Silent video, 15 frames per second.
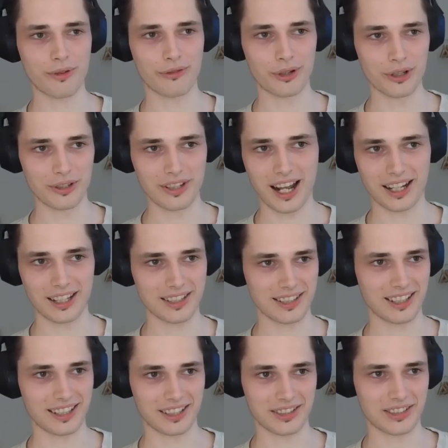refer to that
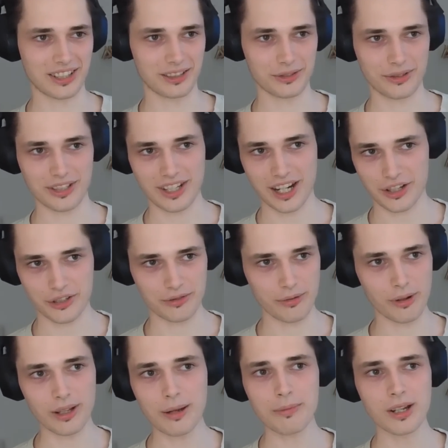as like a single transaction
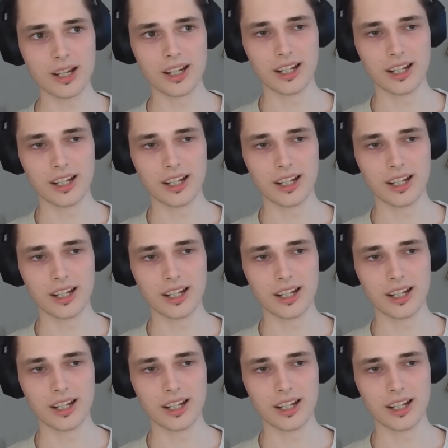rollup.